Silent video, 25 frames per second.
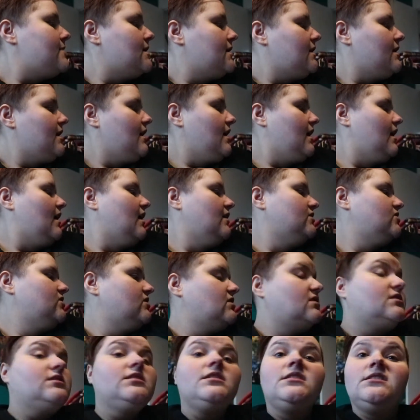yeah, I
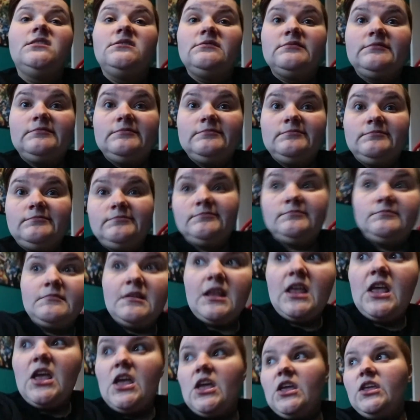just.
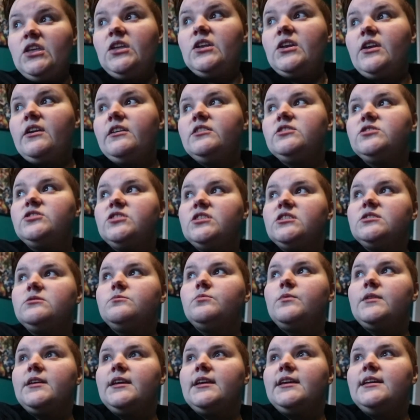You know, it's just
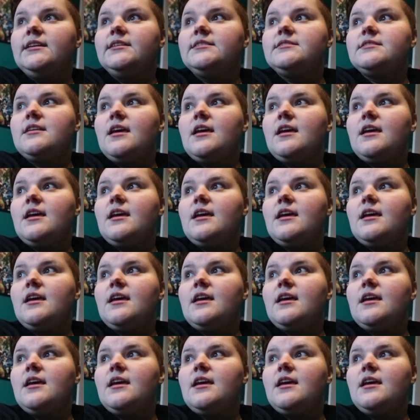what it is.